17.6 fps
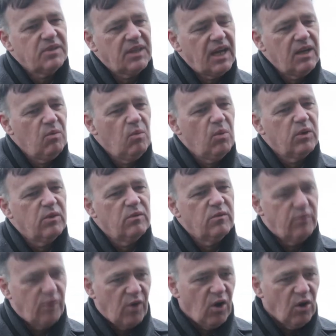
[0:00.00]
time, we're
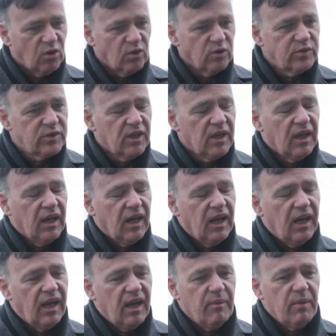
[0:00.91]
involved
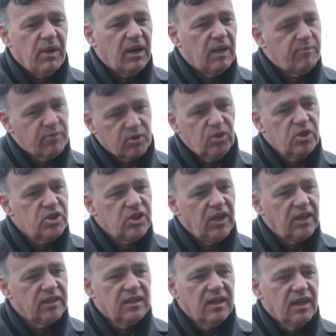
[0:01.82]
um, in a
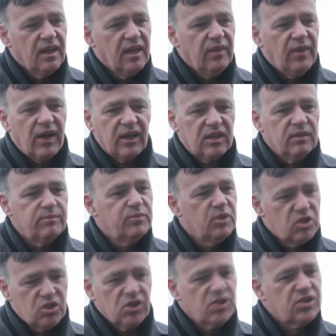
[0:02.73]
project that can
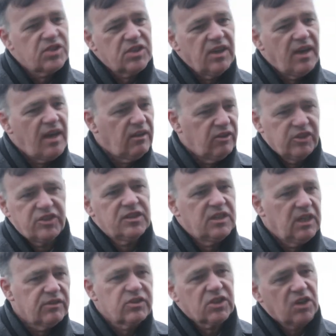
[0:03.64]
produce the
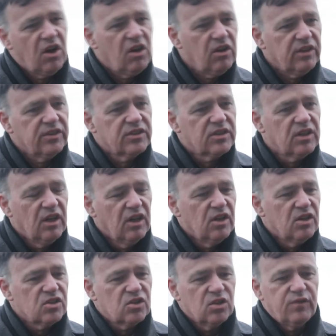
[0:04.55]
electricity of Scotland.
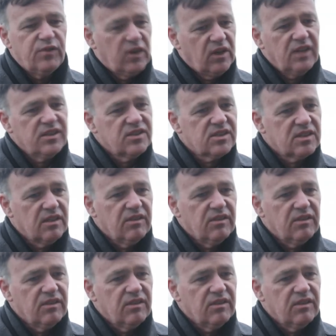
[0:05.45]
So for us,